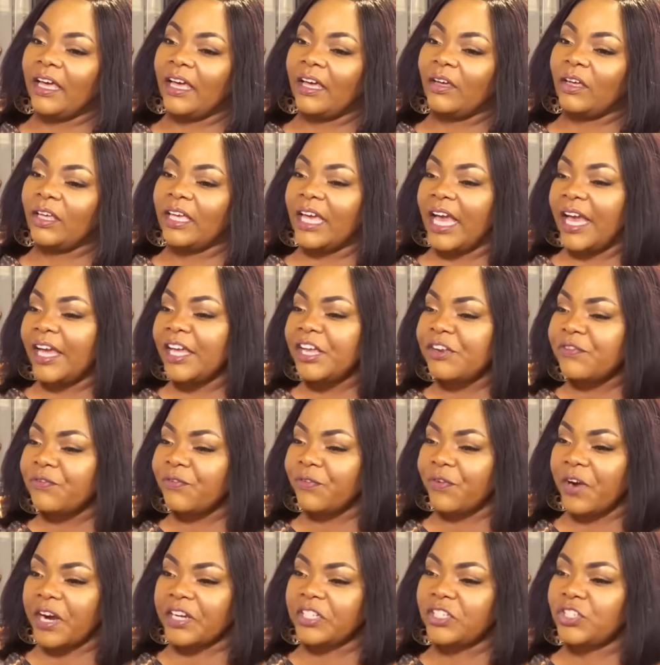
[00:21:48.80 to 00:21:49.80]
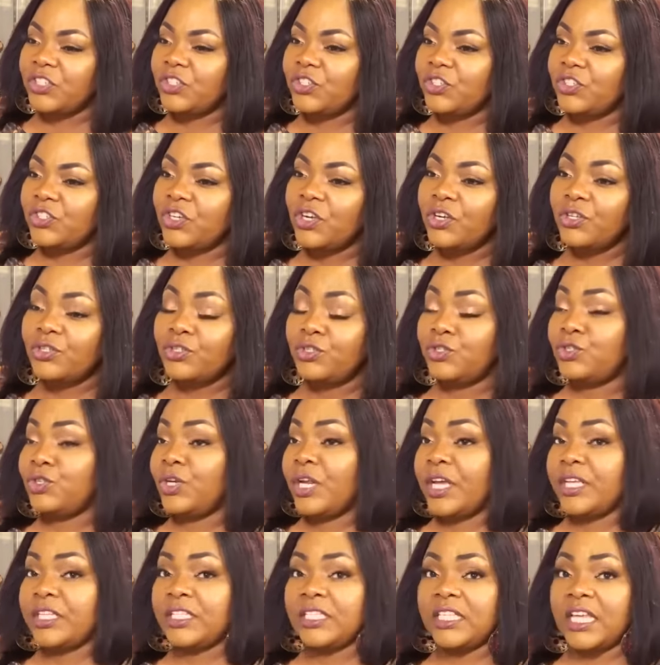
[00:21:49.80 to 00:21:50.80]
Young fresh
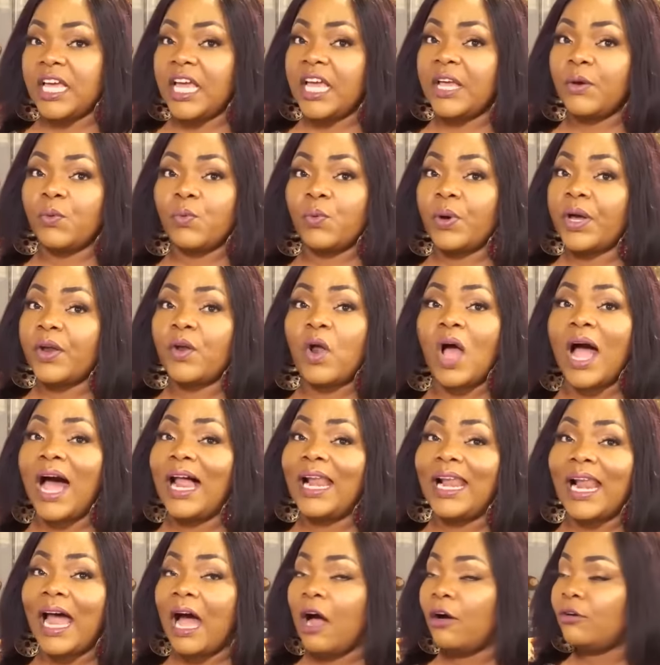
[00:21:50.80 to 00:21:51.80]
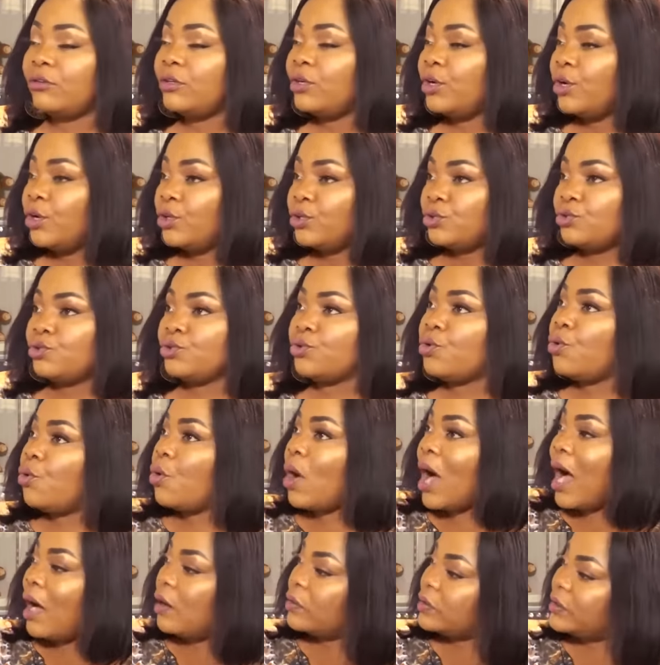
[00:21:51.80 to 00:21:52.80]
students here were not allowed to
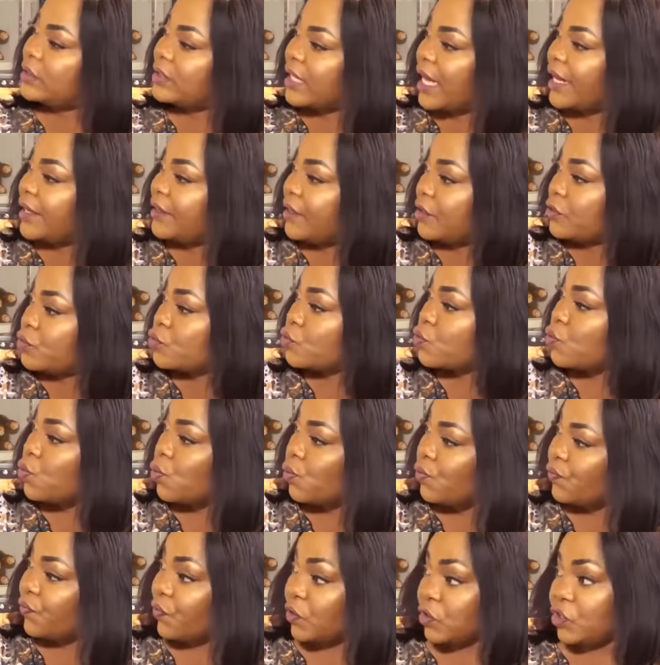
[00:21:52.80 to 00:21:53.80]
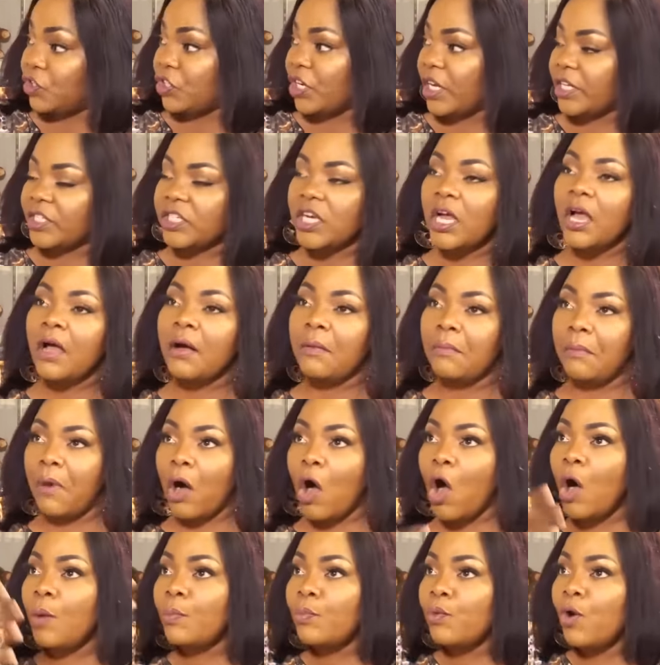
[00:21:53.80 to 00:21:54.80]
go outside the school for church. But
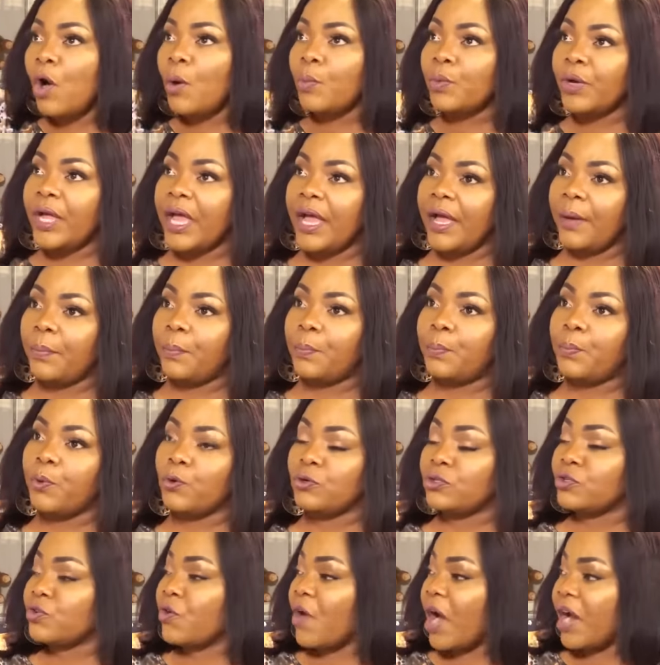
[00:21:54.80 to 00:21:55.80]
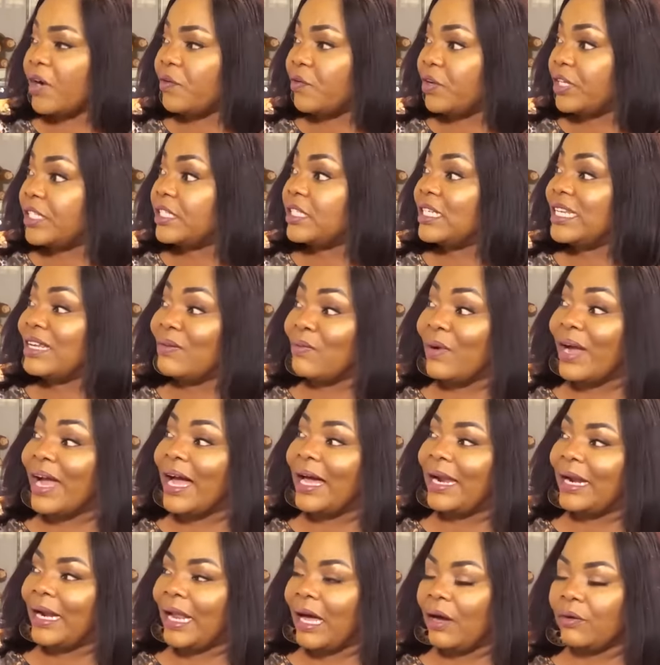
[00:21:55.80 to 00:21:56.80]
all more postgraduates they were
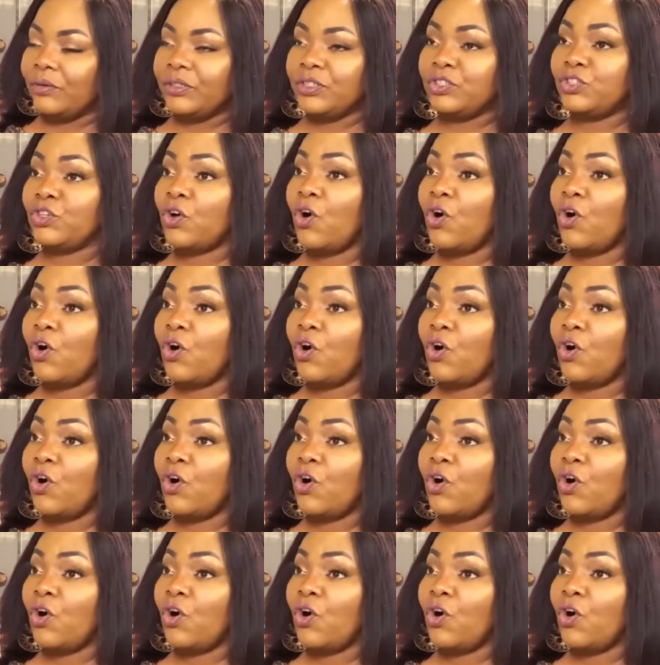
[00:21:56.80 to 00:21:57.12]
allowed.